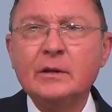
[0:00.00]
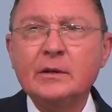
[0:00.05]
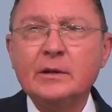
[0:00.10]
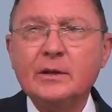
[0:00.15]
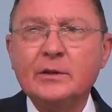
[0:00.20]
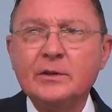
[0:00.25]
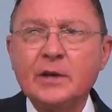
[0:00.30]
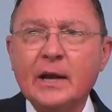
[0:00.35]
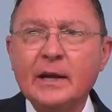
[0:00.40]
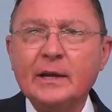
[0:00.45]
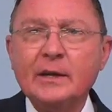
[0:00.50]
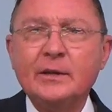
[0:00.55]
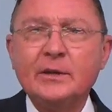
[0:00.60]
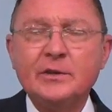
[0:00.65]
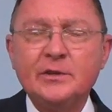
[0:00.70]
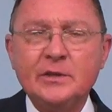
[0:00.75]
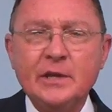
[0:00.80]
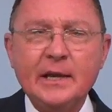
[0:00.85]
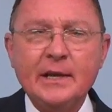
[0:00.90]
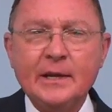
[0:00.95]
deciding to
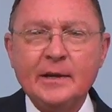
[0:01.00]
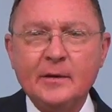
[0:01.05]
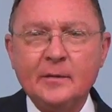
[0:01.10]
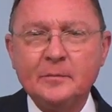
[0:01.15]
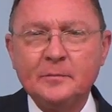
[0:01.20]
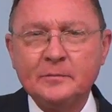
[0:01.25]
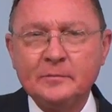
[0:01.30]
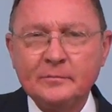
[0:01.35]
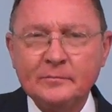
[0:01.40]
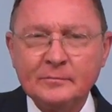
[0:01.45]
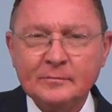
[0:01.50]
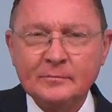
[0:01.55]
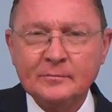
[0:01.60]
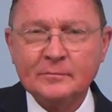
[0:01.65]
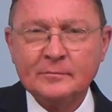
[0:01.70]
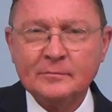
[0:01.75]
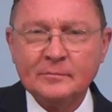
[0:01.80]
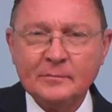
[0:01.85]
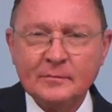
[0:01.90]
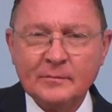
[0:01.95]
sin,
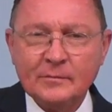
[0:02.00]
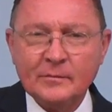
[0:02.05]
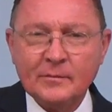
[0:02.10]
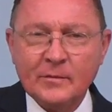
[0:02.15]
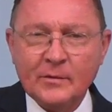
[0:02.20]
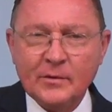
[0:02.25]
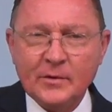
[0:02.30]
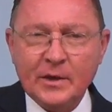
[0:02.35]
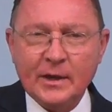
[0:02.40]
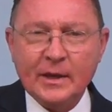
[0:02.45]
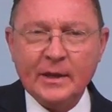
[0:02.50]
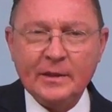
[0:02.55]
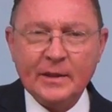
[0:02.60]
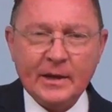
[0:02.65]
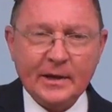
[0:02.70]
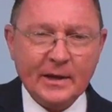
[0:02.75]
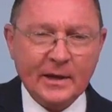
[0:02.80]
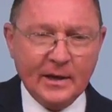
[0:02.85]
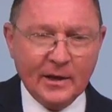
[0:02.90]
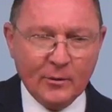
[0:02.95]
thinking they
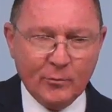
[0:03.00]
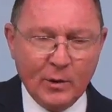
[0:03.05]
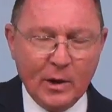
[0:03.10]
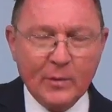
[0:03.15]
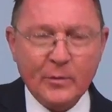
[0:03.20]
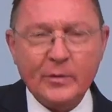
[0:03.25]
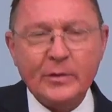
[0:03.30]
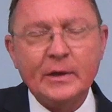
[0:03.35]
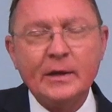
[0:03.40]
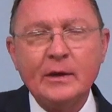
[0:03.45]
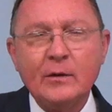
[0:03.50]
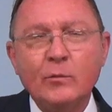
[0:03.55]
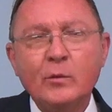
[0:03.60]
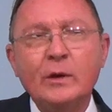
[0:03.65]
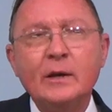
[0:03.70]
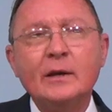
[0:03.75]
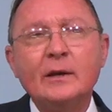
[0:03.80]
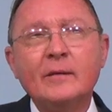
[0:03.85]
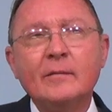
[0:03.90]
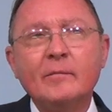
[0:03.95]
could get away with it, it
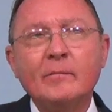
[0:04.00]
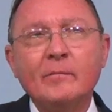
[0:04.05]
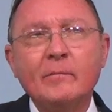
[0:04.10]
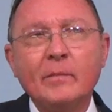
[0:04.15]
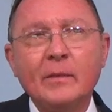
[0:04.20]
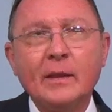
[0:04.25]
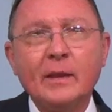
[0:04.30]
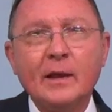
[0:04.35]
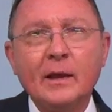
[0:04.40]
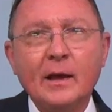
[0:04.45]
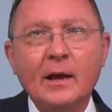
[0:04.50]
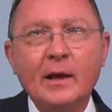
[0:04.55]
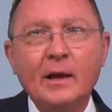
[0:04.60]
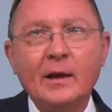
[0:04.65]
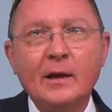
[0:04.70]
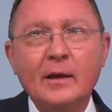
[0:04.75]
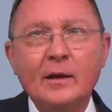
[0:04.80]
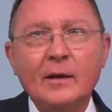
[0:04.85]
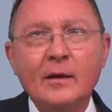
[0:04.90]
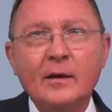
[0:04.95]
wouldn't
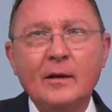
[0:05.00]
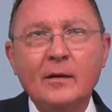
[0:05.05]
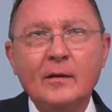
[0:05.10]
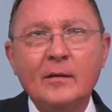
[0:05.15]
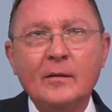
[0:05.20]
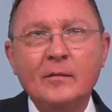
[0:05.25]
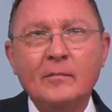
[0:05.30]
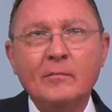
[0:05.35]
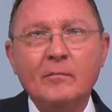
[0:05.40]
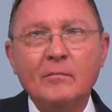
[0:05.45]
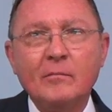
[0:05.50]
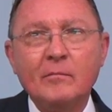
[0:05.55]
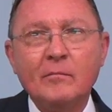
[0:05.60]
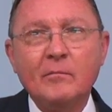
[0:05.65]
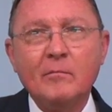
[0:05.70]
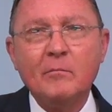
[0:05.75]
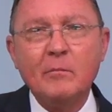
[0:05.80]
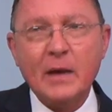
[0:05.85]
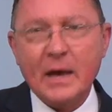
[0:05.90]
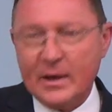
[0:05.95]
uh,
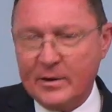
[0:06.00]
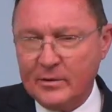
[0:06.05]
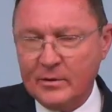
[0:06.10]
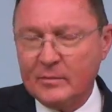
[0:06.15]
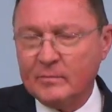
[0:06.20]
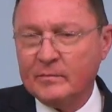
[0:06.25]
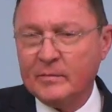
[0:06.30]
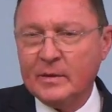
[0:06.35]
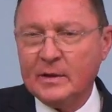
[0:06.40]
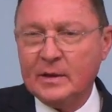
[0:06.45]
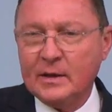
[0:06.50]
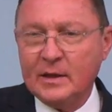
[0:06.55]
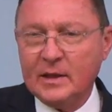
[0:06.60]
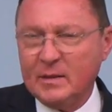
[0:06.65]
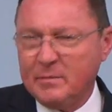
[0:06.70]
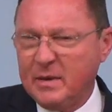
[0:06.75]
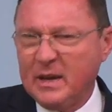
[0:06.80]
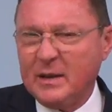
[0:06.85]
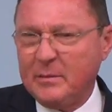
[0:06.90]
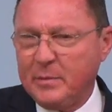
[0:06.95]
matter, the
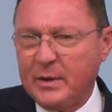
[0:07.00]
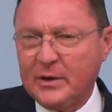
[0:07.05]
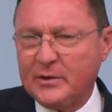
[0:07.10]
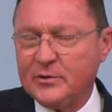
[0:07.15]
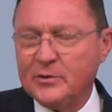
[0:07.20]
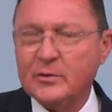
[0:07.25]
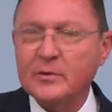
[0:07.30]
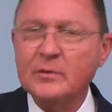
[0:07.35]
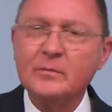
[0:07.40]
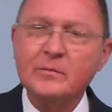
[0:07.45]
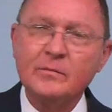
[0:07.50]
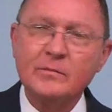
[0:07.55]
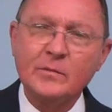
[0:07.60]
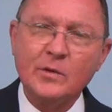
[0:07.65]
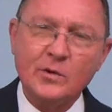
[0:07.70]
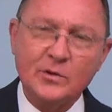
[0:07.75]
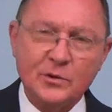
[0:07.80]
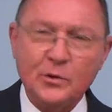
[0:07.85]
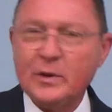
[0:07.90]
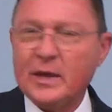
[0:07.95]
big picture,
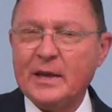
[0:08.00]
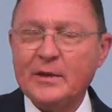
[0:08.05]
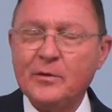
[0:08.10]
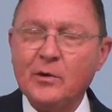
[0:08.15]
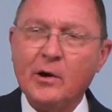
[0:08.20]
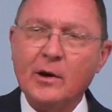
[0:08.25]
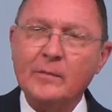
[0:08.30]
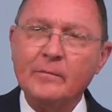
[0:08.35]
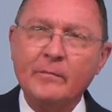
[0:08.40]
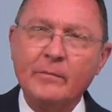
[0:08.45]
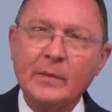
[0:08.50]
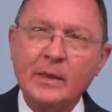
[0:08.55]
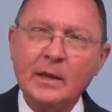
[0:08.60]
or so they thought.